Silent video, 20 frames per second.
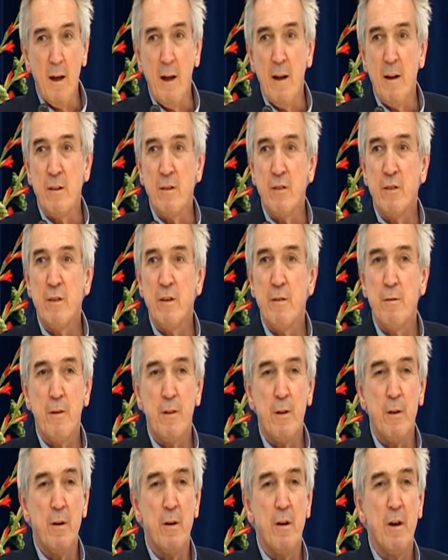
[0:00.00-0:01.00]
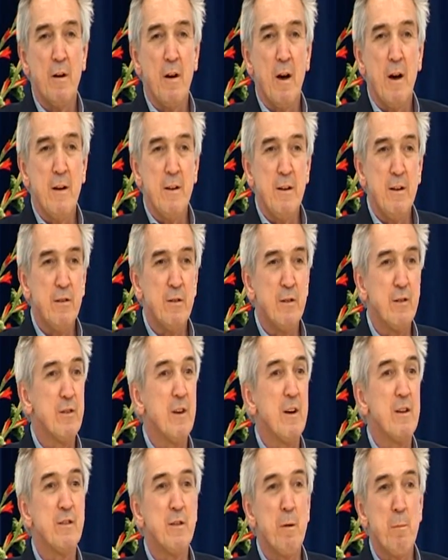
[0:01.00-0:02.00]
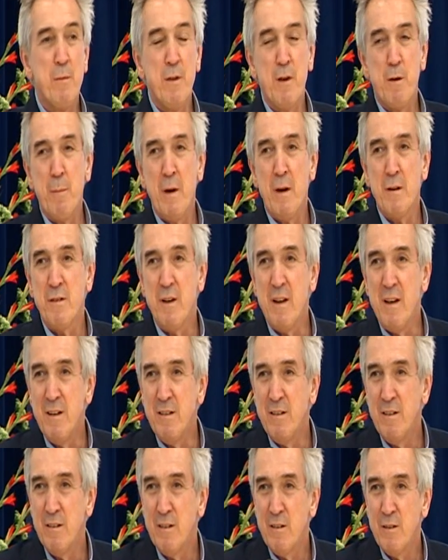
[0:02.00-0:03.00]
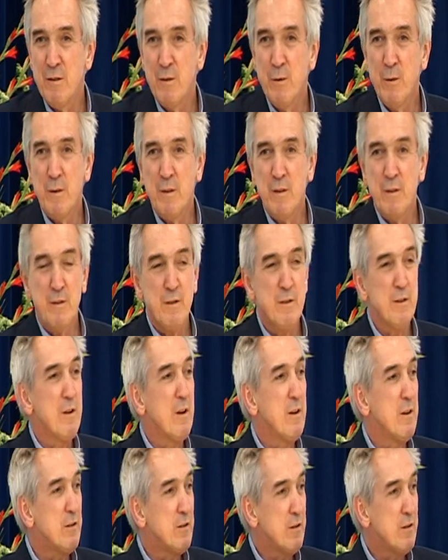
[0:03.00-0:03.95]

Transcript: And for that, I need to say something about eating disorders,